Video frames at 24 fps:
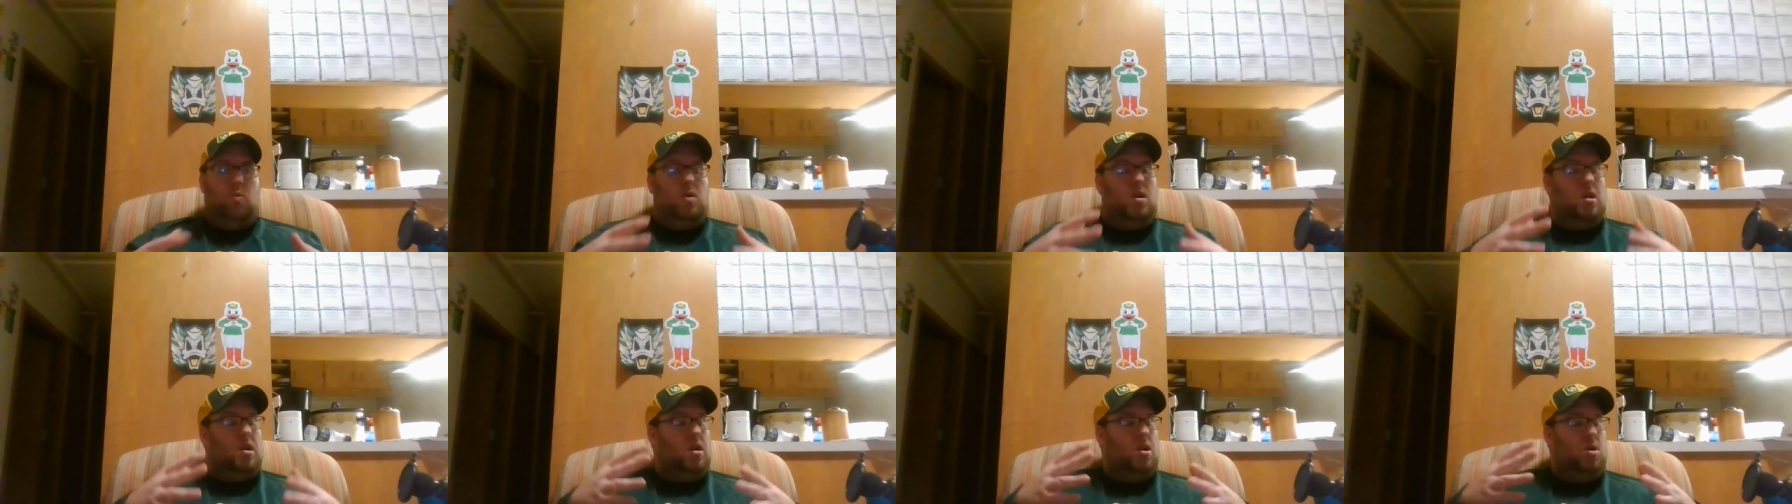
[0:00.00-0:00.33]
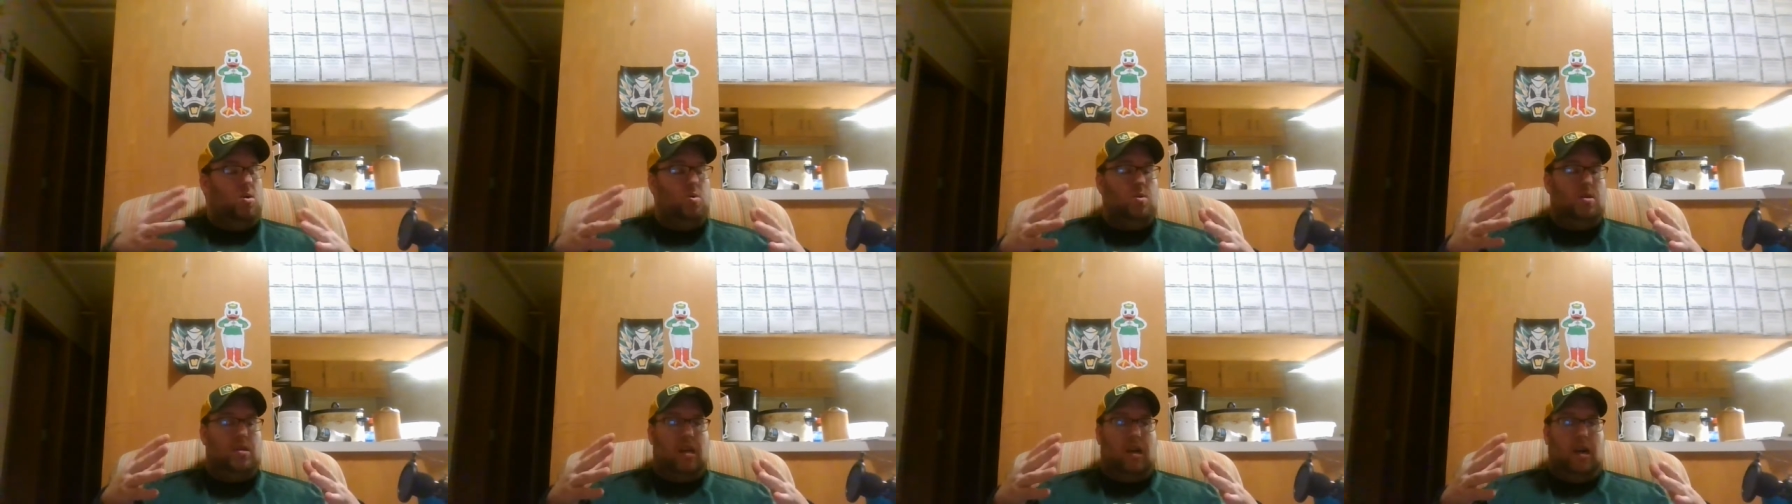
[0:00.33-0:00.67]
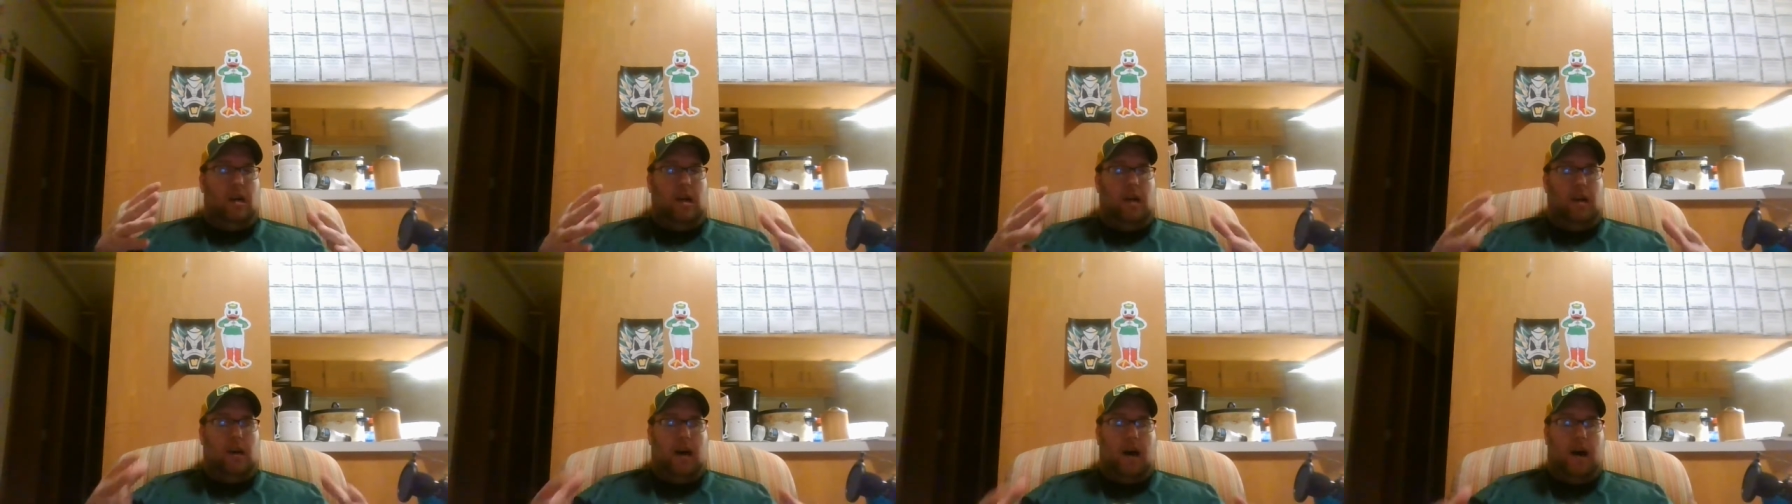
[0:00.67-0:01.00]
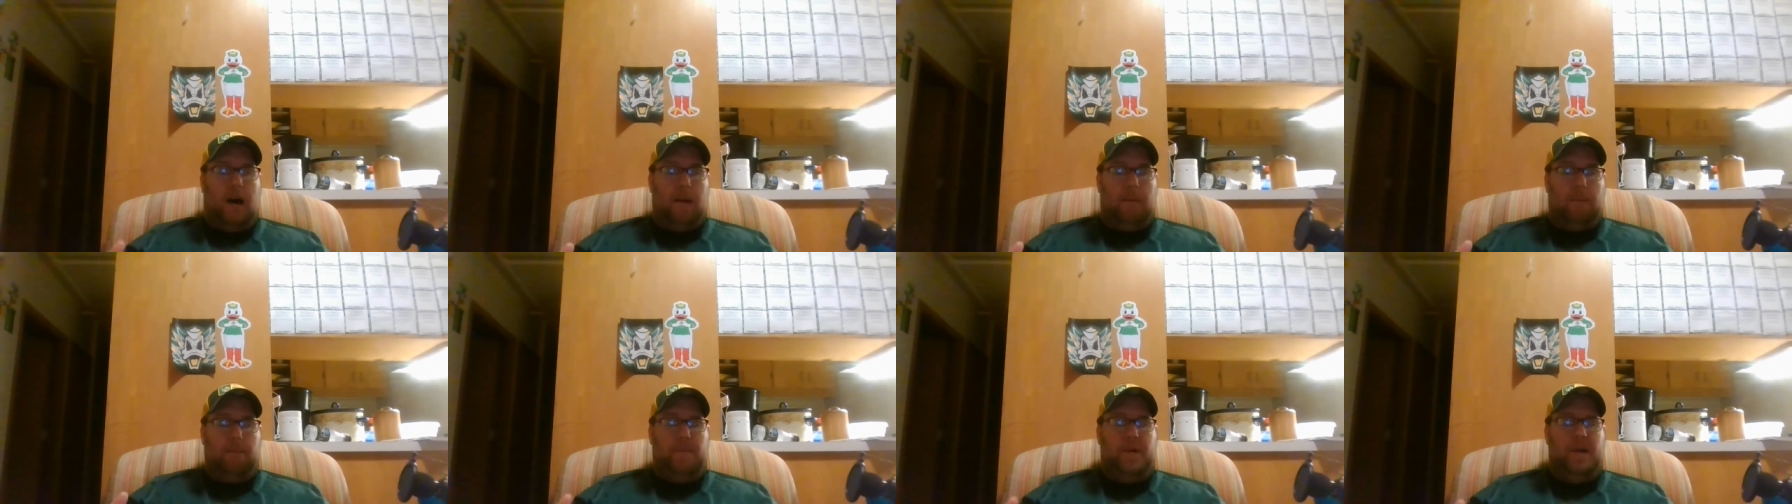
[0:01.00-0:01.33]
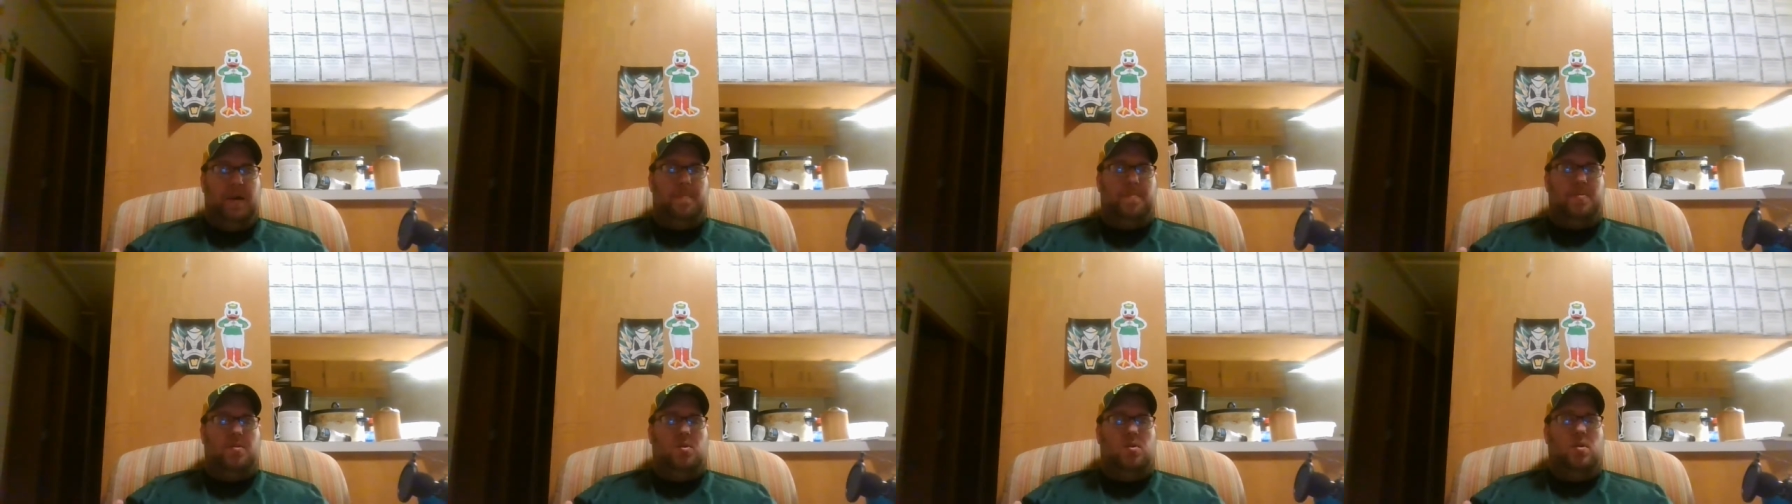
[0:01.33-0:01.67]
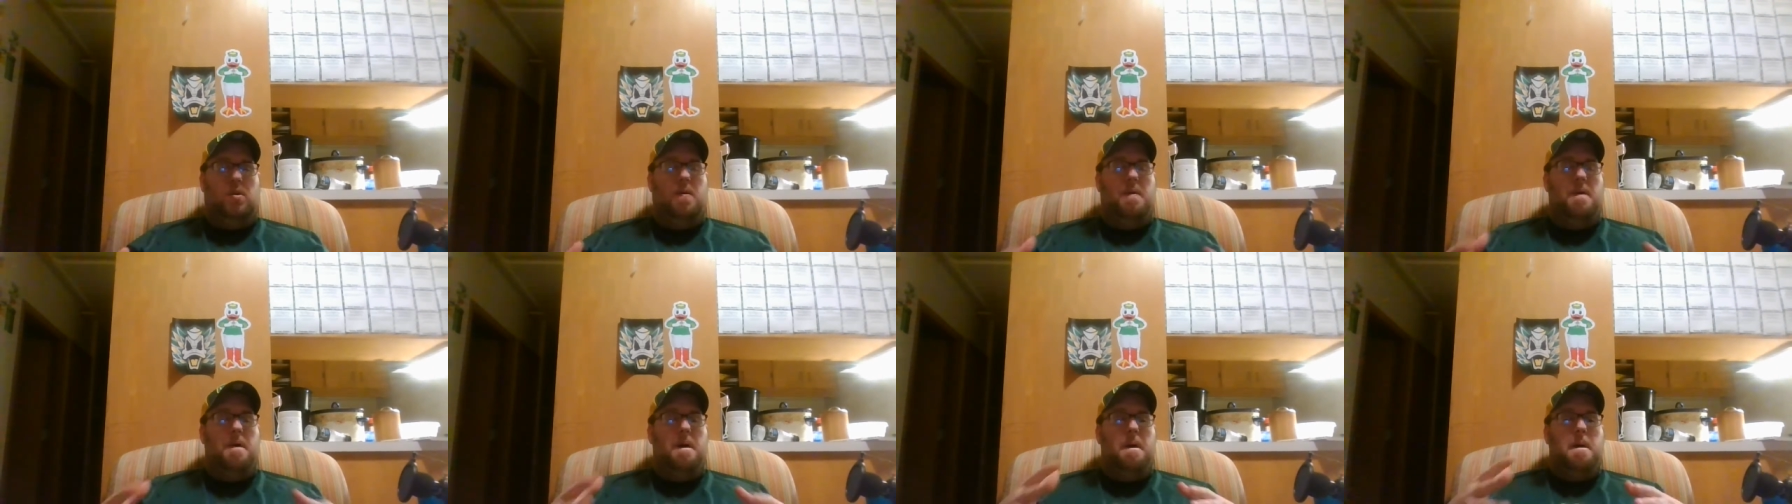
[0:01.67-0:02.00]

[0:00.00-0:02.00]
We lose a lot of people.